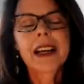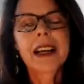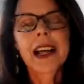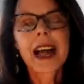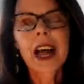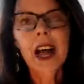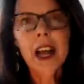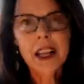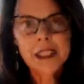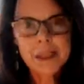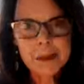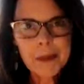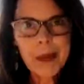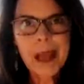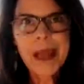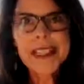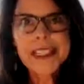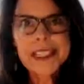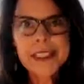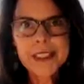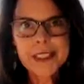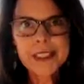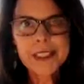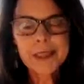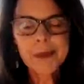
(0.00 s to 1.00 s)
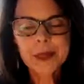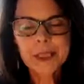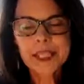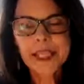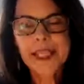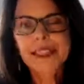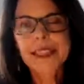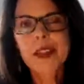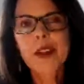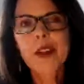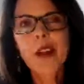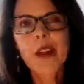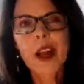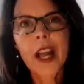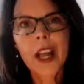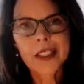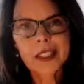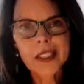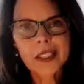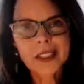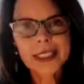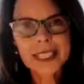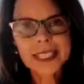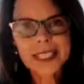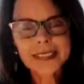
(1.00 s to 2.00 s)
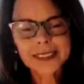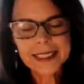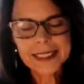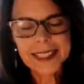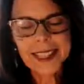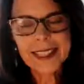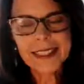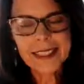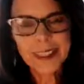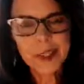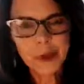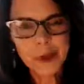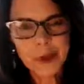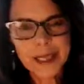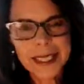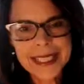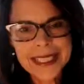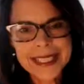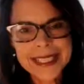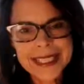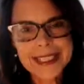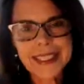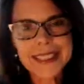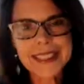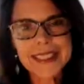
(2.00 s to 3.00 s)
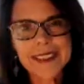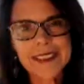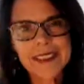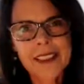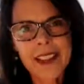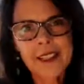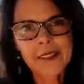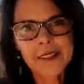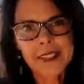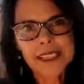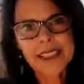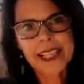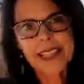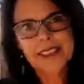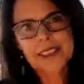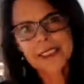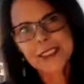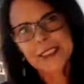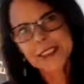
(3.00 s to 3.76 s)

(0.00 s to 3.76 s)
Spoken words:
on my YouTube channel underneath the category This Undone Life Together.